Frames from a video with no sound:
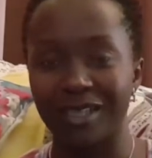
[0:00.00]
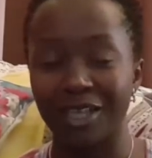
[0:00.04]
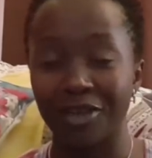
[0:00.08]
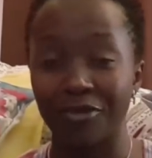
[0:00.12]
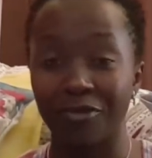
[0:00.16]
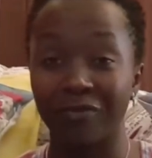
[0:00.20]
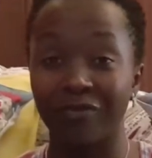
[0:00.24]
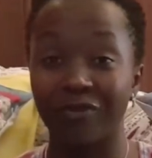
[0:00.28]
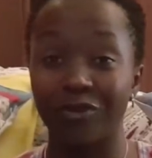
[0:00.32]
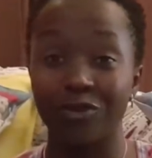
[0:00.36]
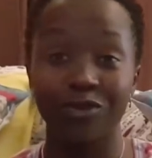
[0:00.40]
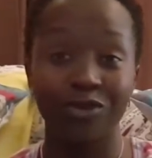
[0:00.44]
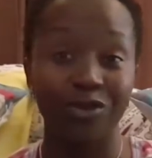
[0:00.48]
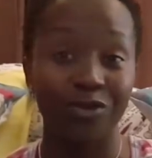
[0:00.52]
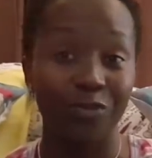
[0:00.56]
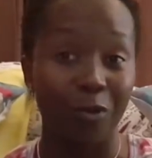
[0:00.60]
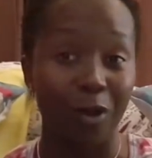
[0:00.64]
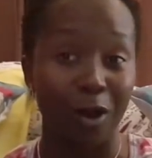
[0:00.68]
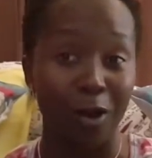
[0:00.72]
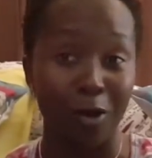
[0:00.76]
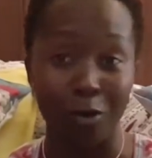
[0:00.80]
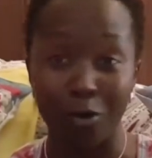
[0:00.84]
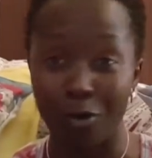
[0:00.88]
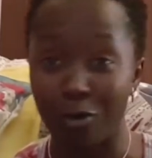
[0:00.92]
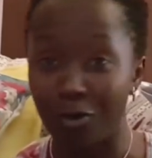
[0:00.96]
The reviews
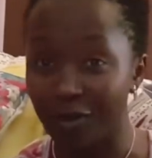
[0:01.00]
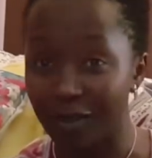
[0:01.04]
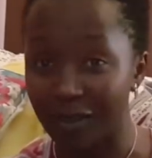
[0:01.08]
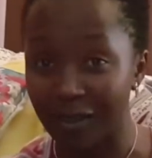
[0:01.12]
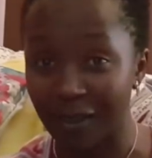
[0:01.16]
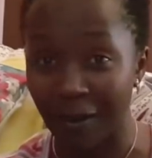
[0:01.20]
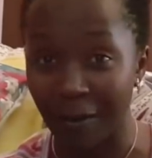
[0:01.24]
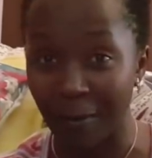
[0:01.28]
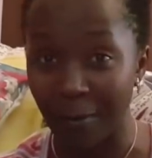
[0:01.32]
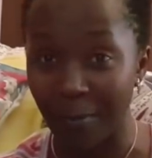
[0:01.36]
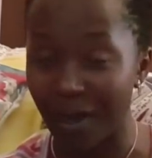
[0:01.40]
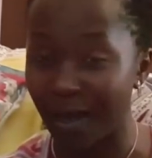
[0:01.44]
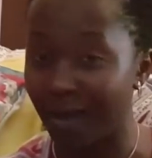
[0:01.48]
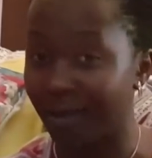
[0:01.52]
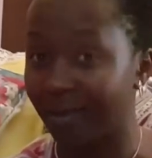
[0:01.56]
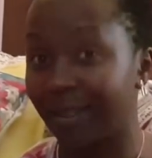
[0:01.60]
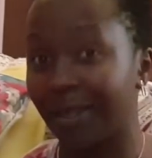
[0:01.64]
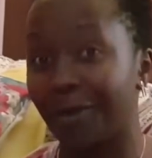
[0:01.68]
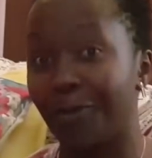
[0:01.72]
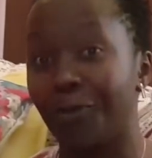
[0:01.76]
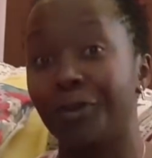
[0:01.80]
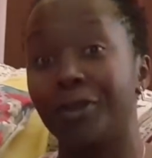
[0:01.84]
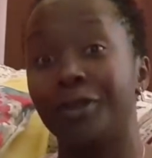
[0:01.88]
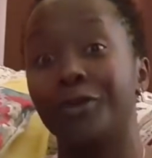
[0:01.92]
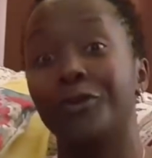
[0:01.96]
were awesome, and
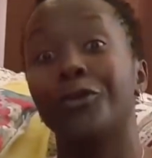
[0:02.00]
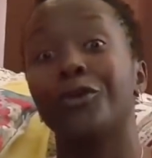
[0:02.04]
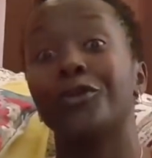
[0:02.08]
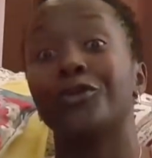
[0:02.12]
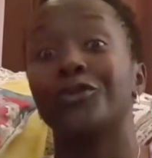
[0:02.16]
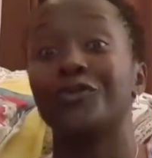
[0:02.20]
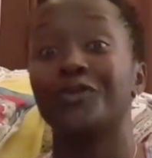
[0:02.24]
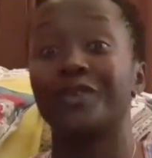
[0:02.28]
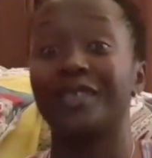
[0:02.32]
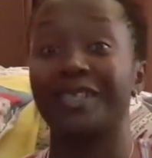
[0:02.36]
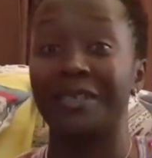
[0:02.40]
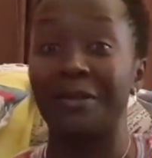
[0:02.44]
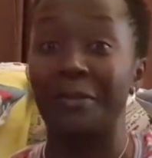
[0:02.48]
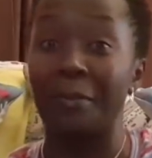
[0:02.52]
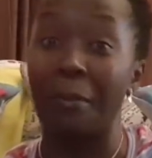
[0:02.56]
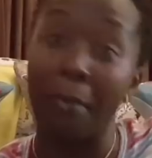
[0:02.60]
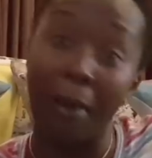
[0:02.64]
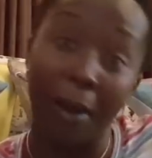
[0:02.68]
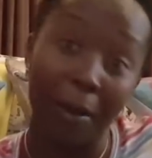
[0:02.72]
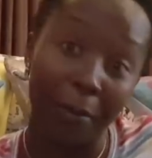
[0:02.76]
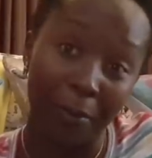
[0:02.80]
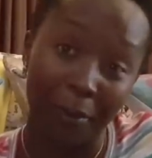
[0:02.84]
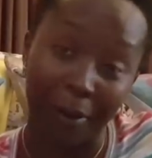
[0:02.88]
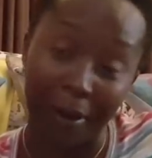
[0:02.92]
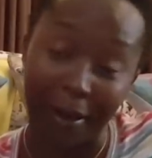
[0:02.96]
I will go to
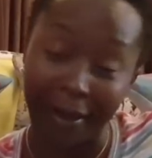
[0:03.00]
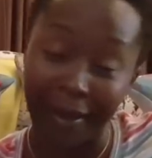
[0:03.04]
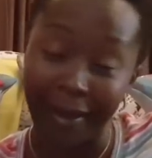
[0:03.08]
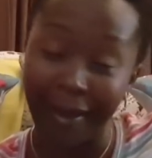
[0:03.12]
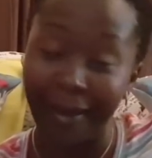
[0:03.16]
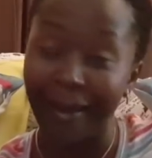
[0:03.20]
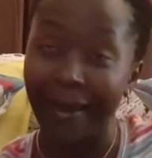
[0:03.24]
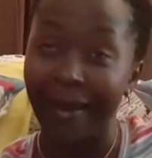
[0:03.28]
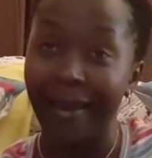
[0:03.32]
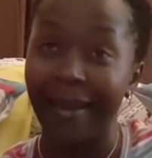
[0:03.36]
Zimbabwe